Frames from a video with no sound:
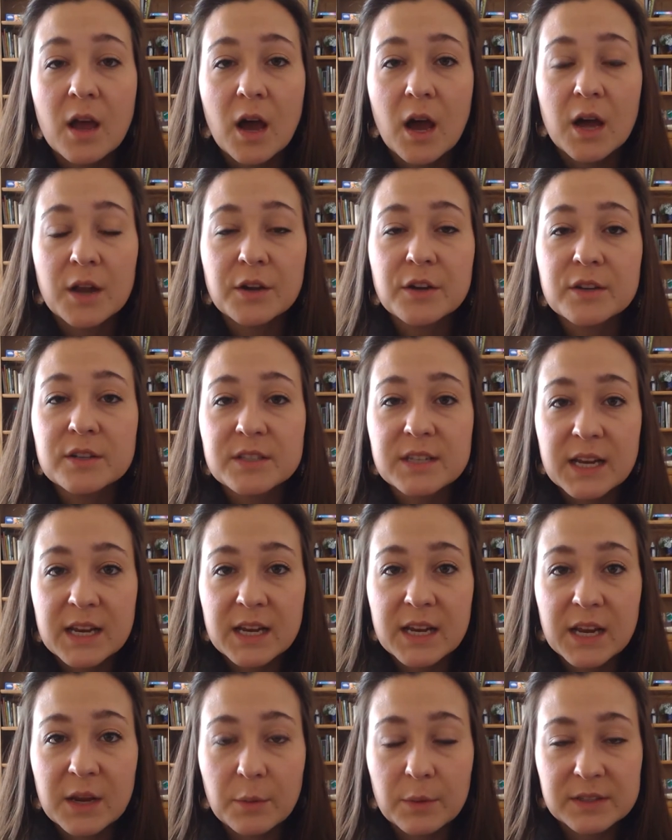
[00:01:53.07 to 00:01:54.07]

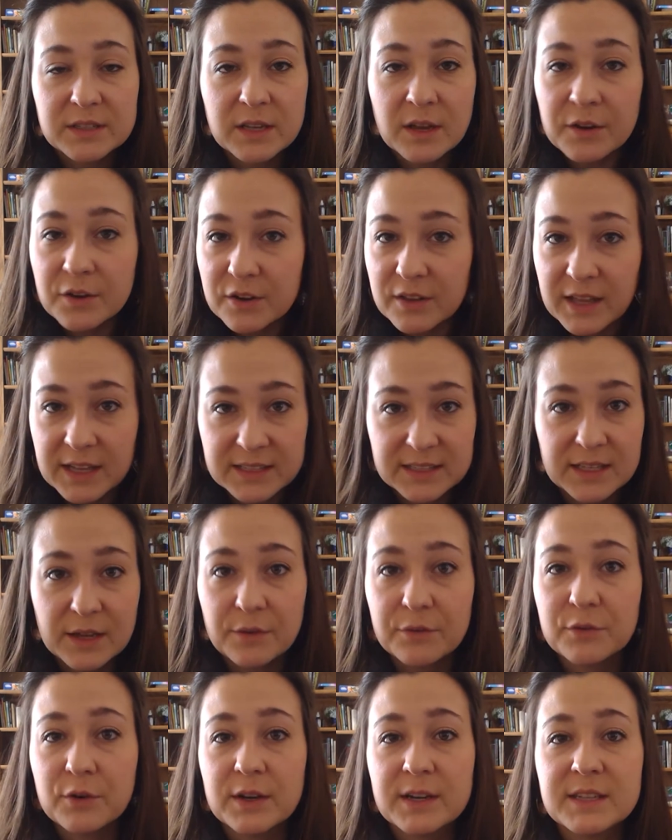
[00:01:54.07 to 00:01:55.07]
understanding what's under that
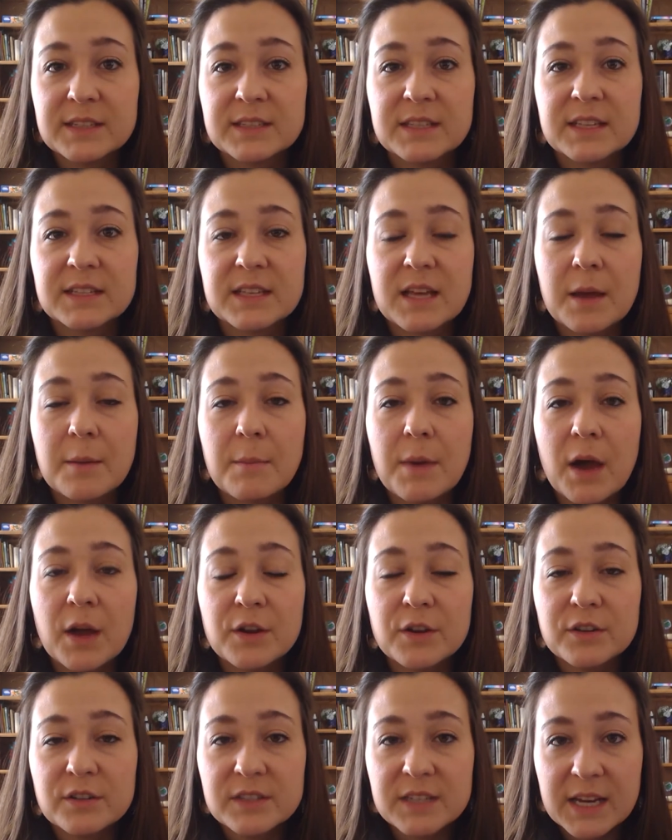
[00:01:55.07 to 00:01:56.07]
self-criticism,
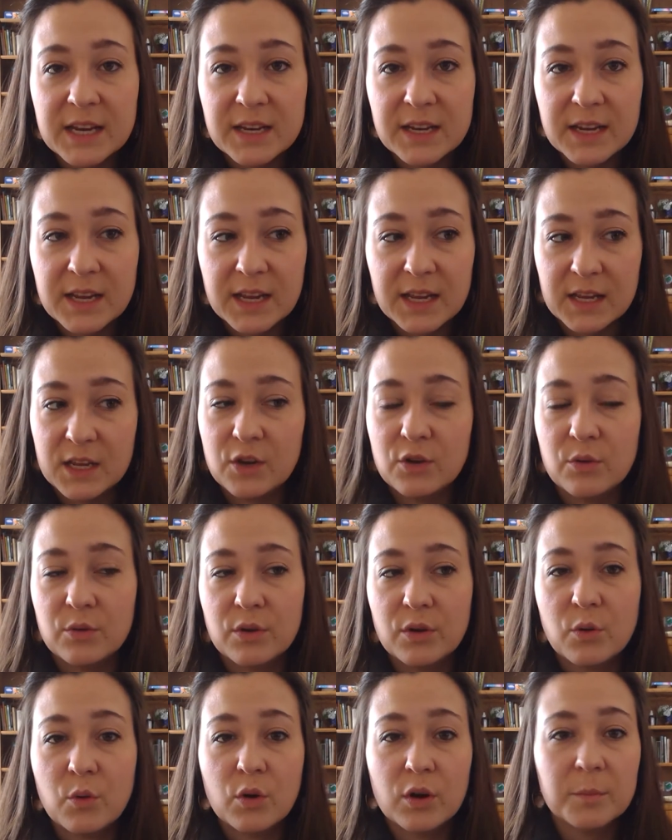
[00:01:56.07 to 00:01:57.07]
understanding,
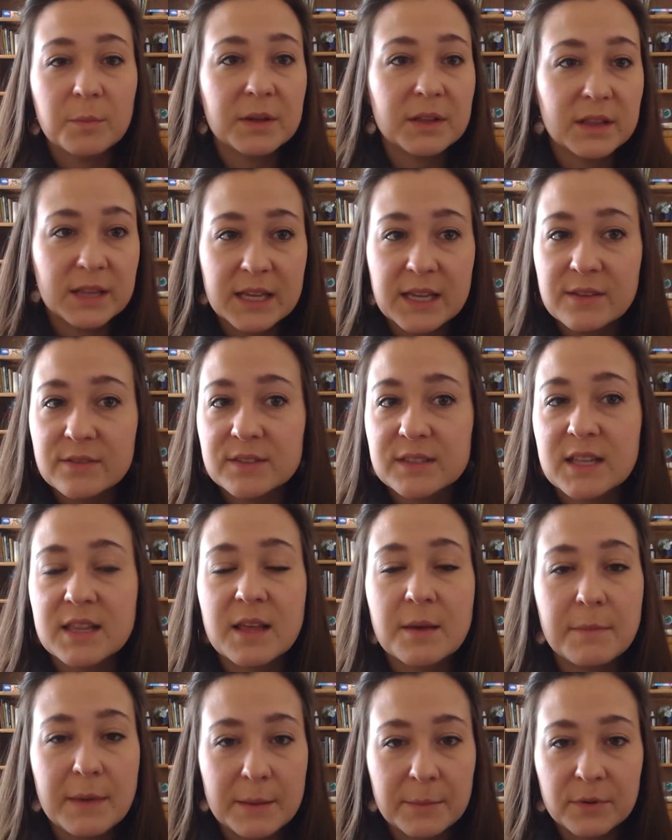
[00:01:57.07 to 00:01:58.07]
the core beliefs and
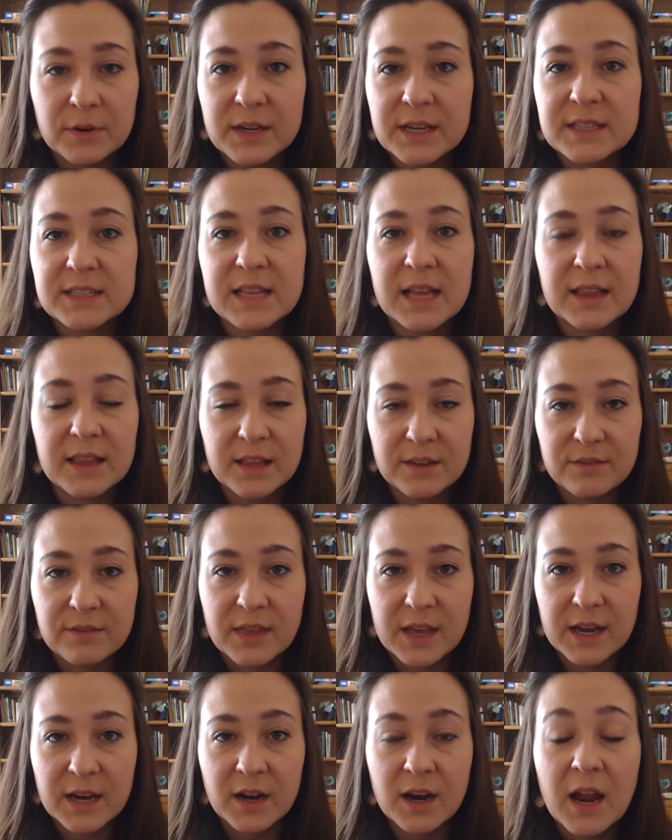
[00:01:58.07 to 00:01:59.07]
the memories that live
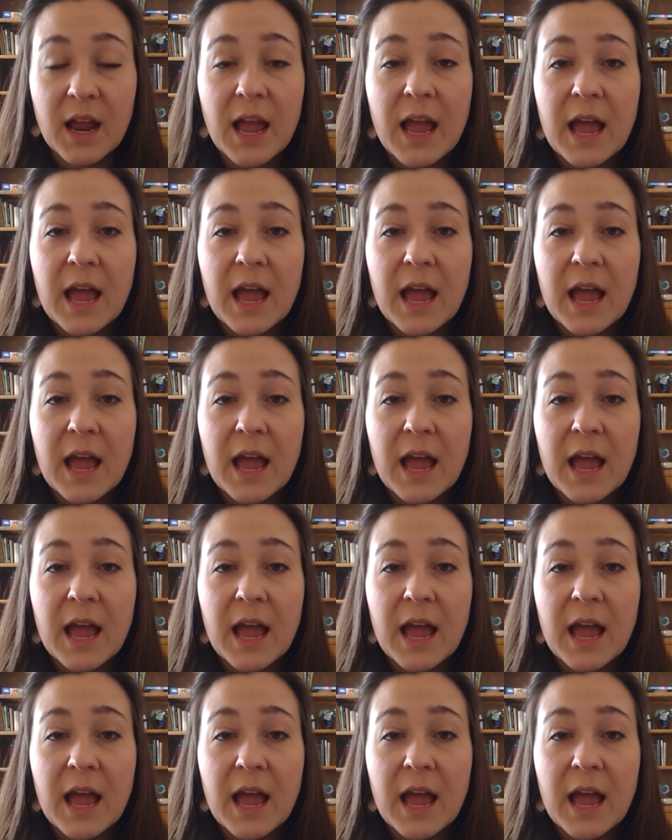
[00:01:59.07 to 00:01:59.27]
there,